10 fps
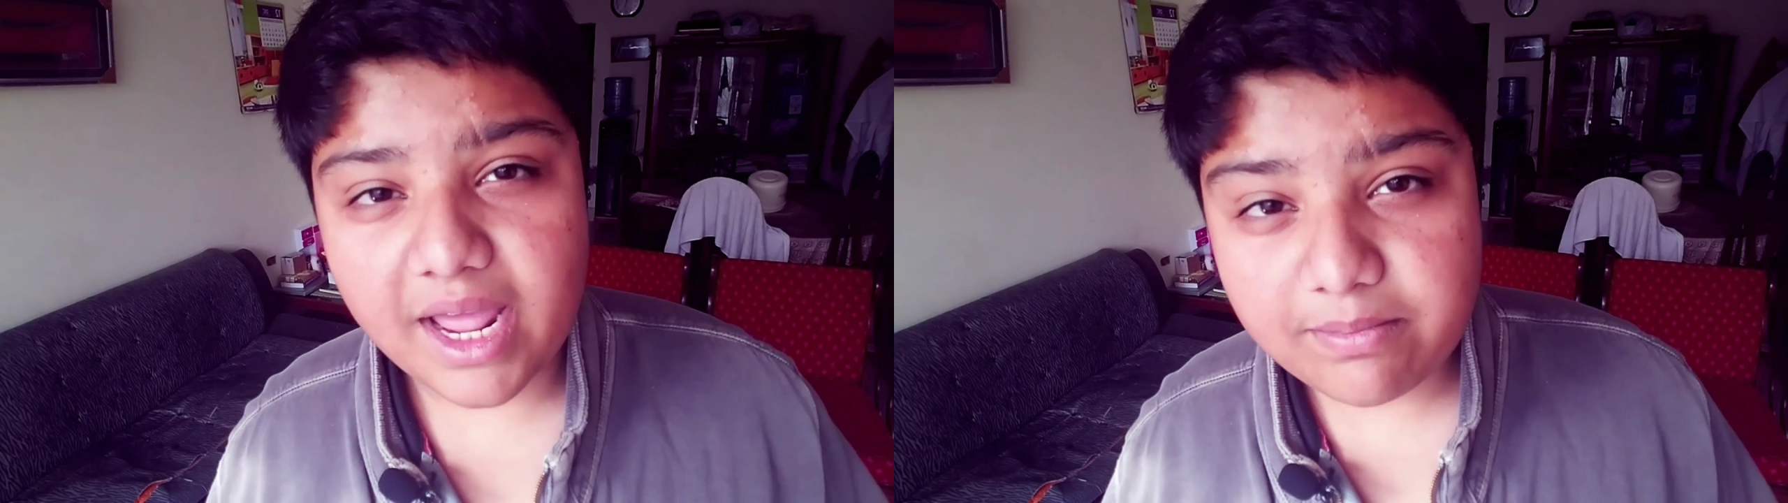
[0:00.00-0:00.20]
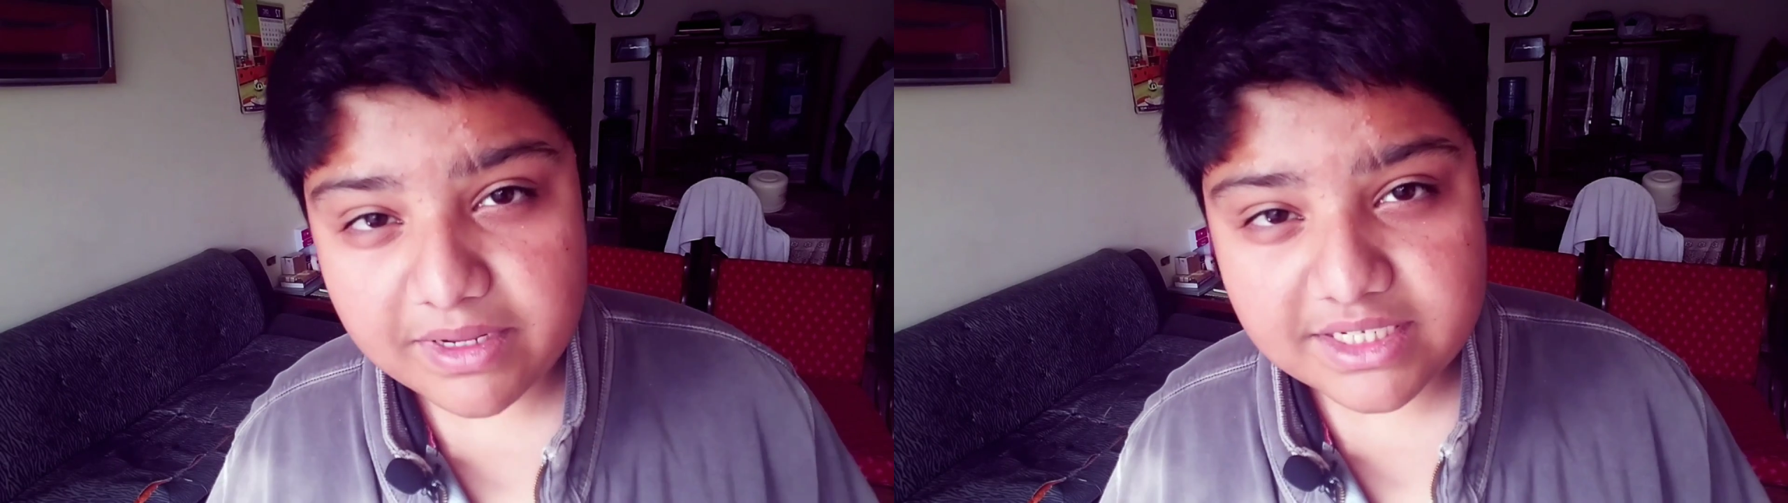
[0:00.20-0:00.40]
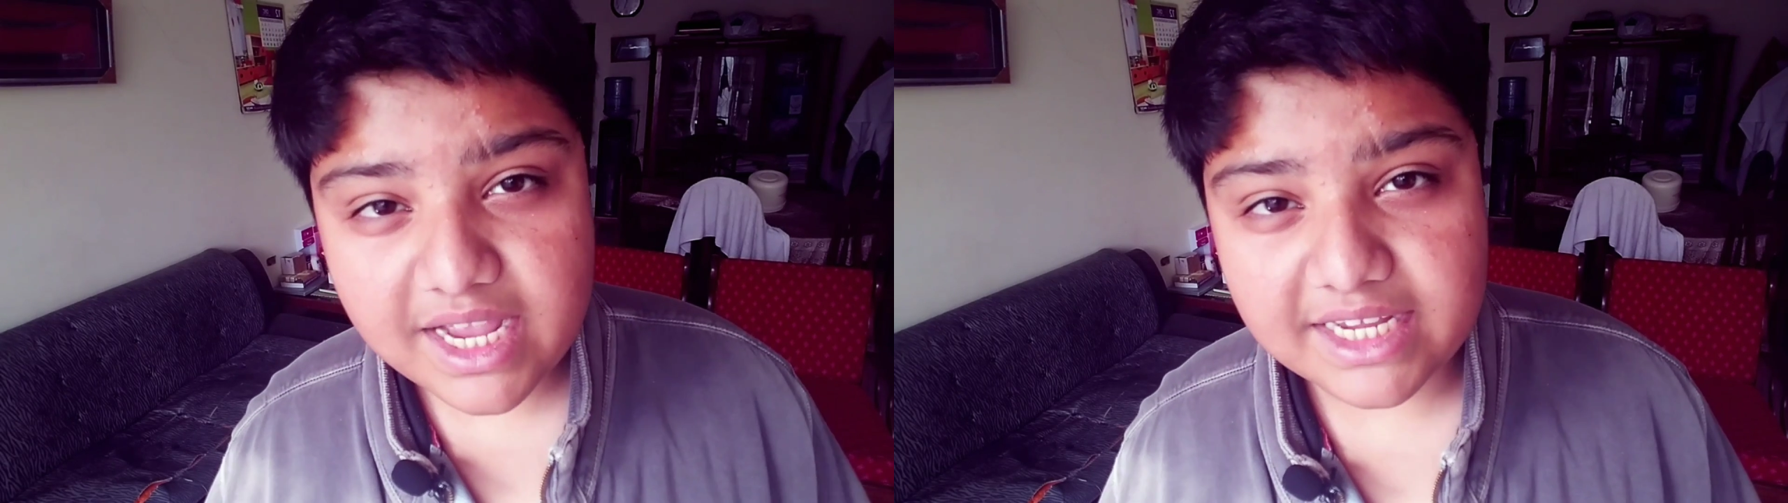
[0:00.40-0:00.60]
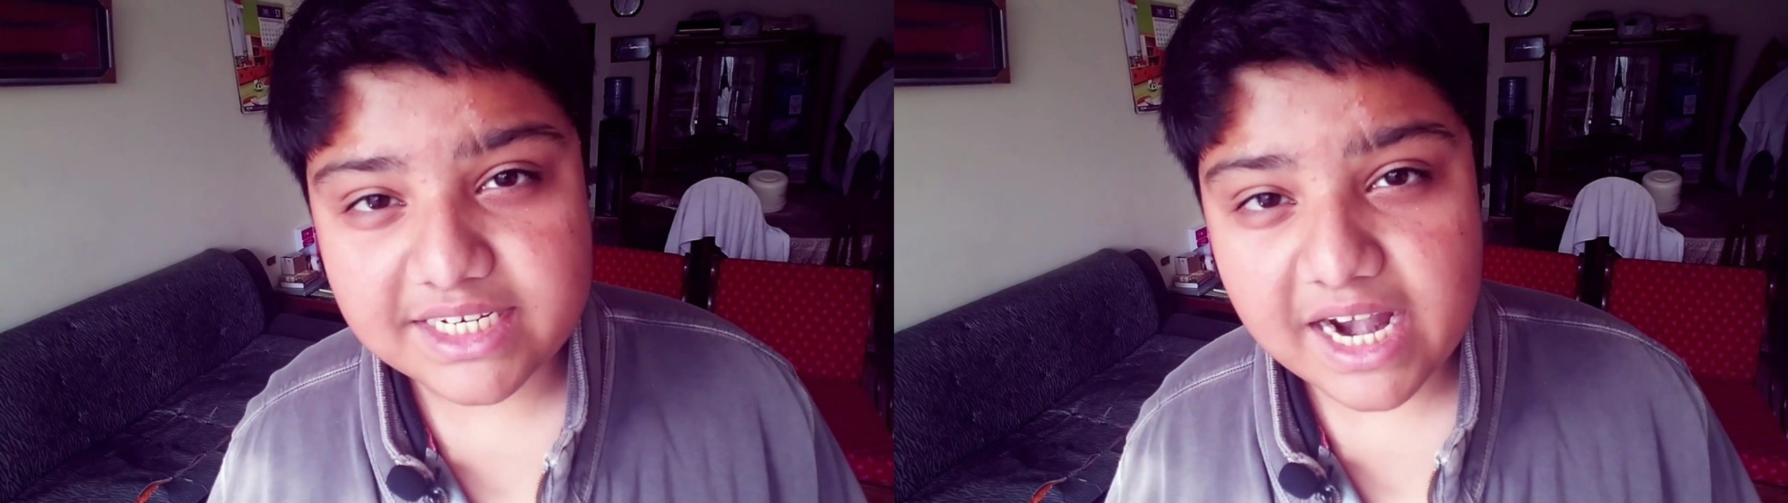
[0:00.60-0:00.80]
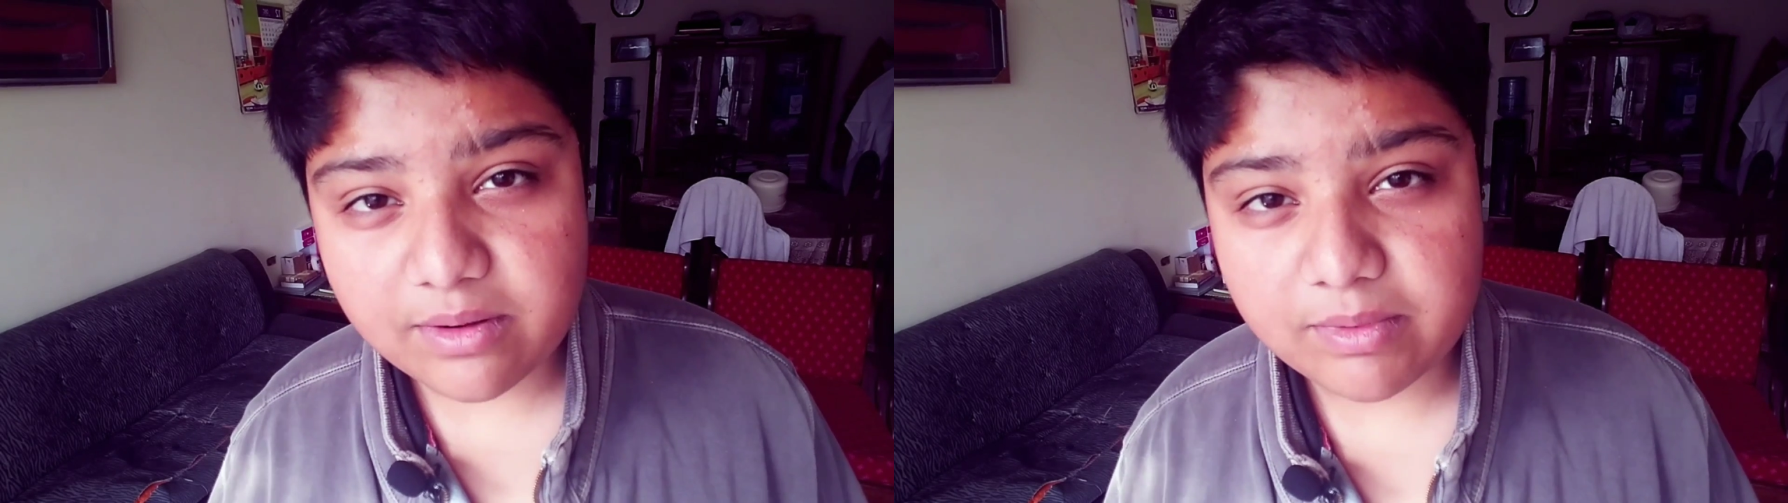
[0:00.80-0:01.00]
And please
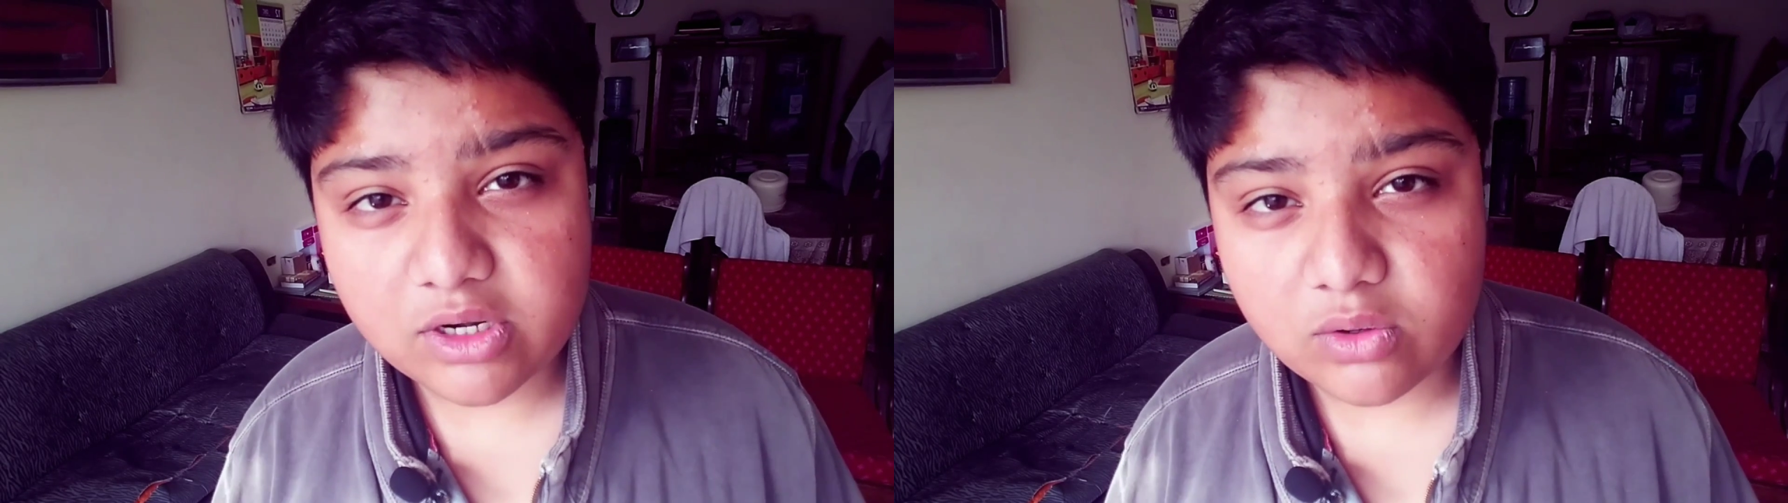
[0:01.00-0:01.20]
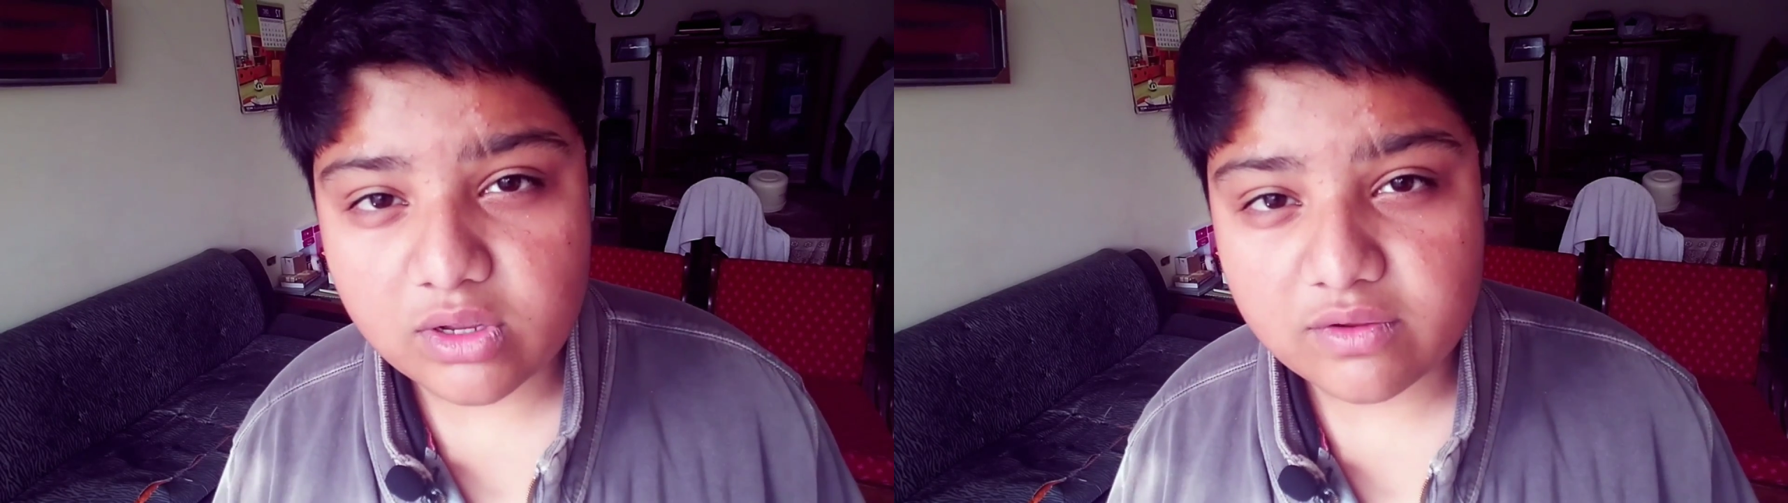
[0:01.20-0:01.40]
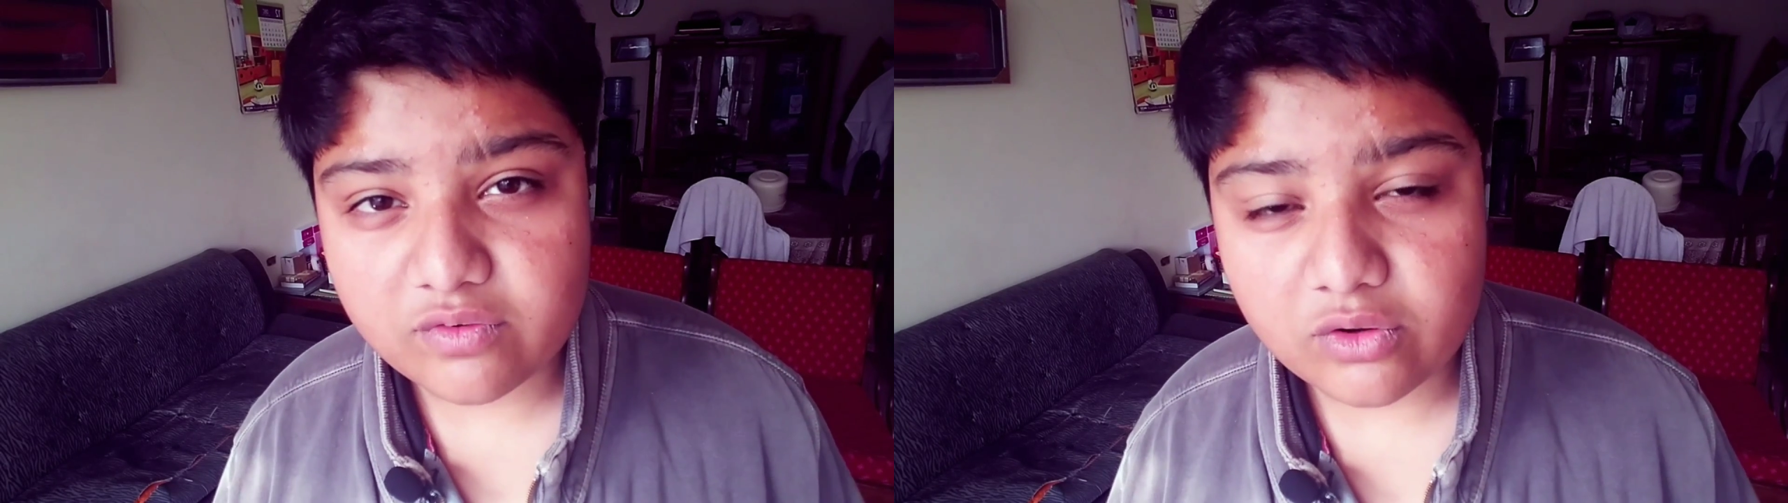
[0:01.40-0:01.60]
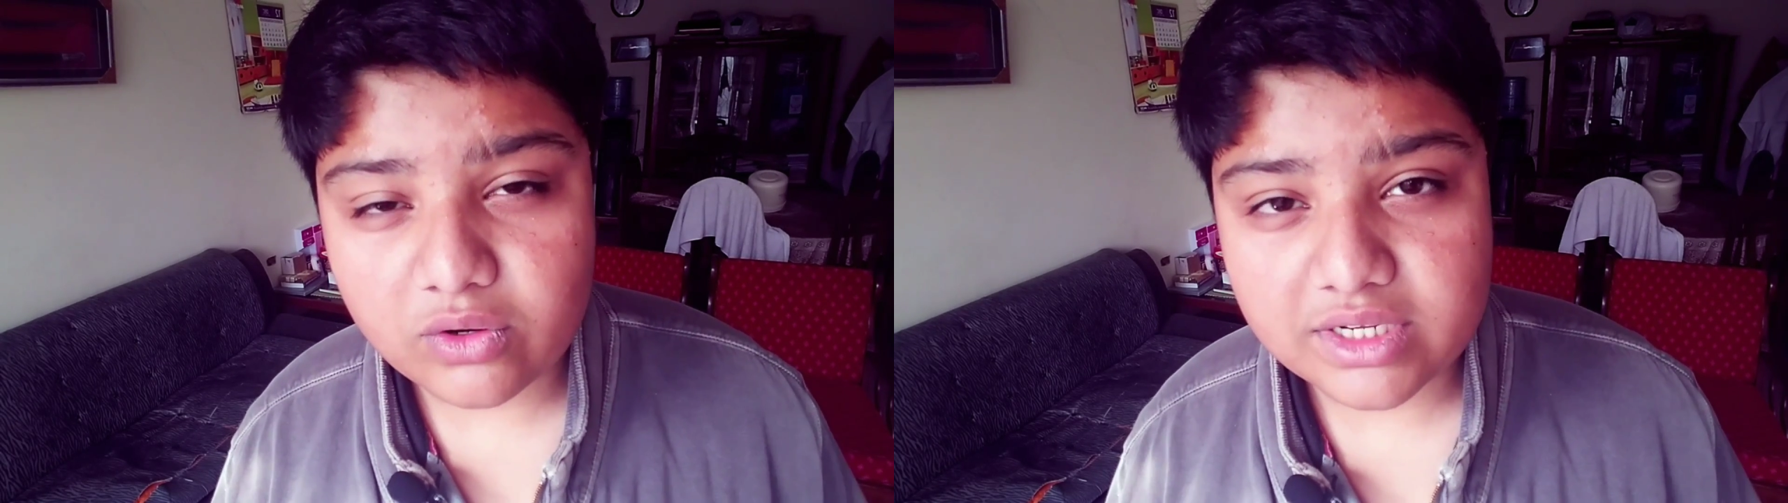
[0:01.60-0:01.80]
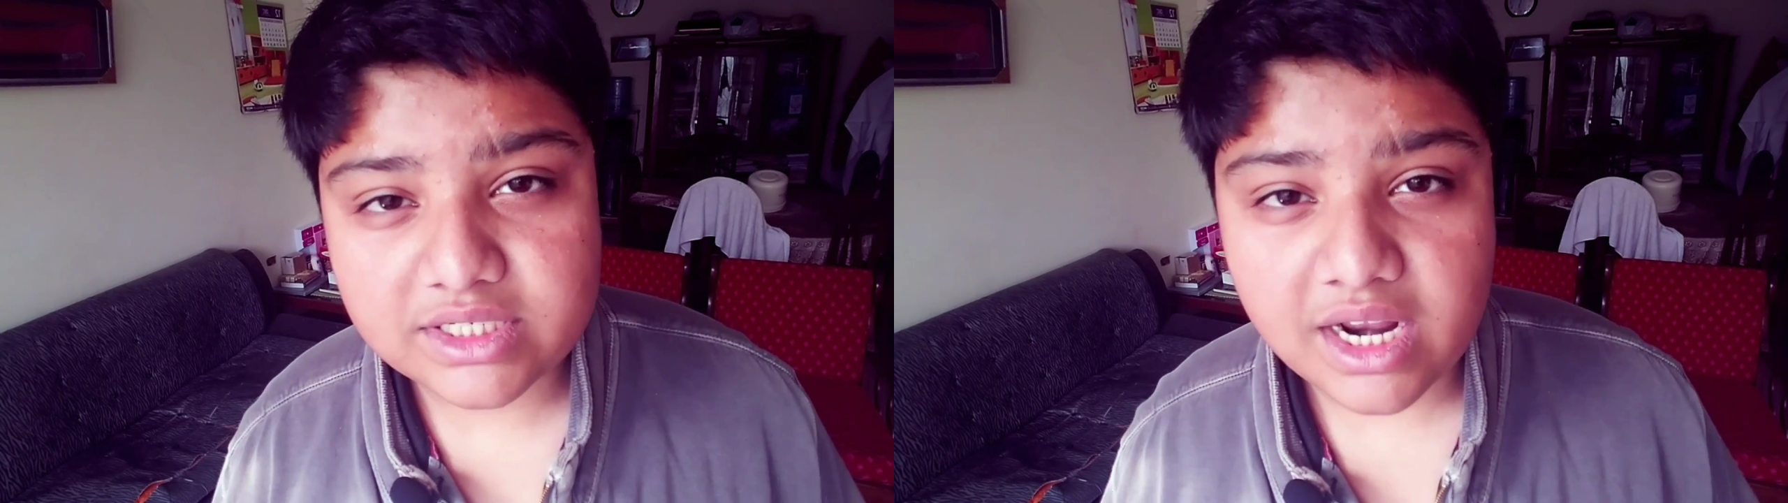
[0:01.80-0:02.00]
guys, let me know if you
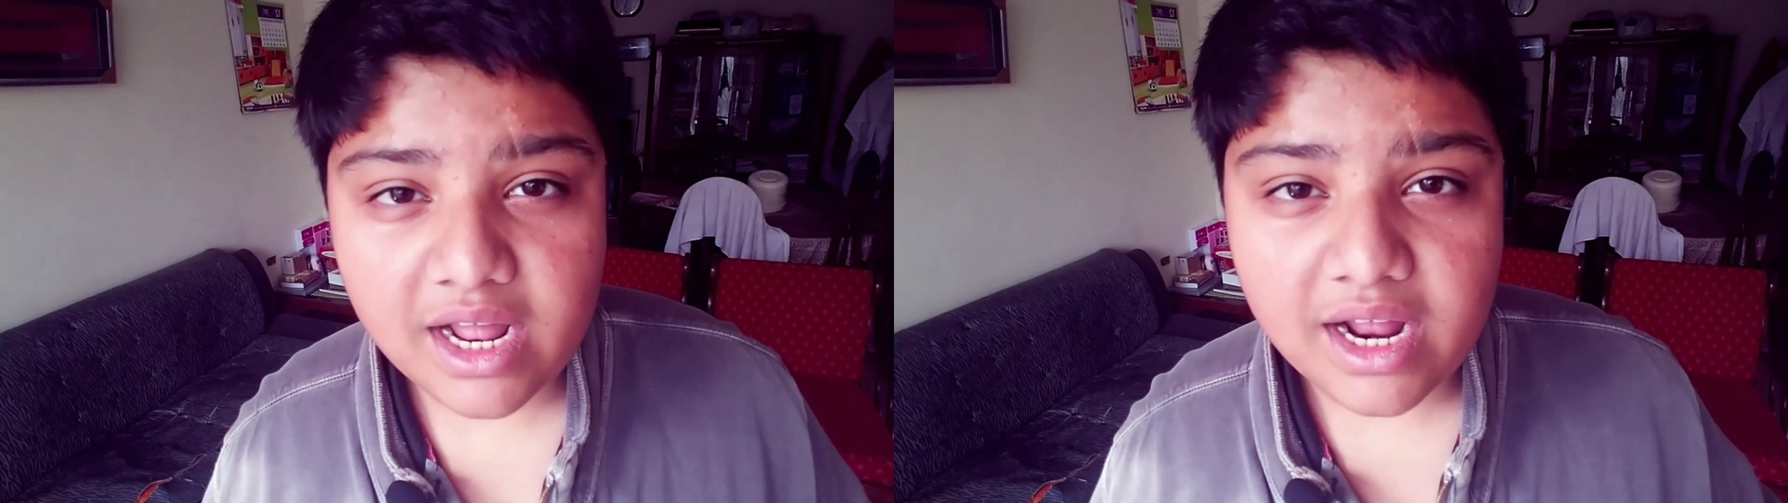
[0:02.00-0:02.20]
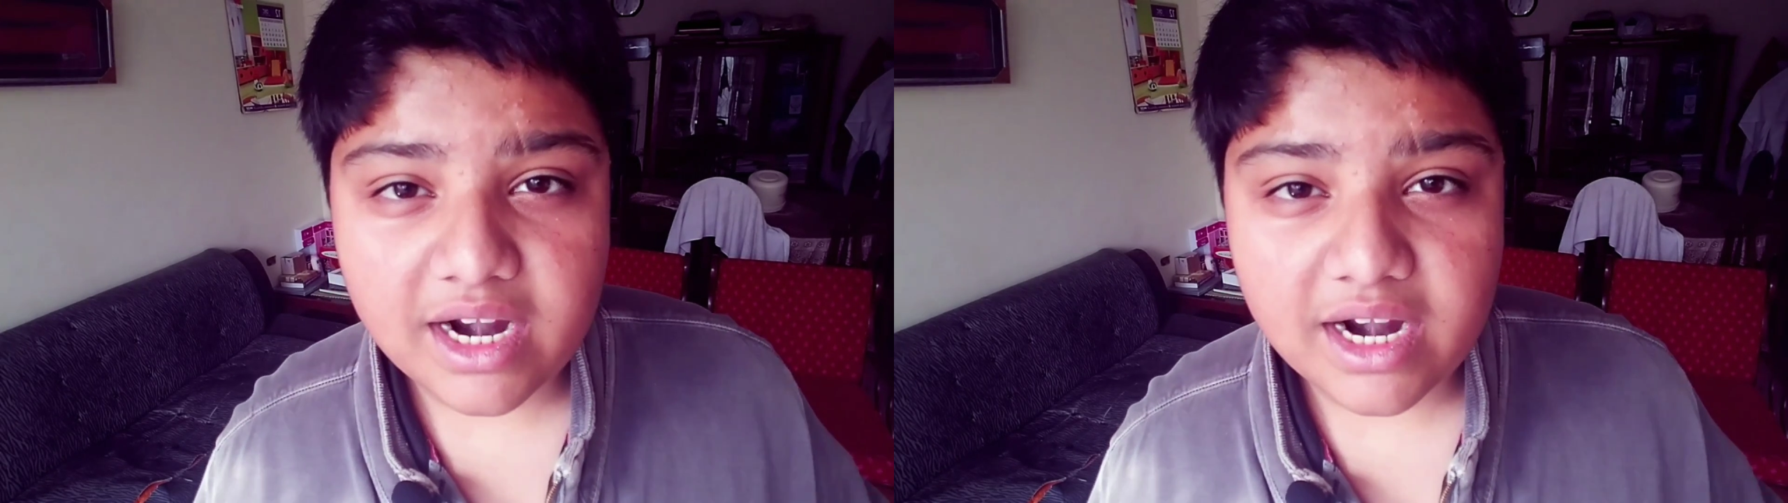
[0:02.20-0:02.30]
noticed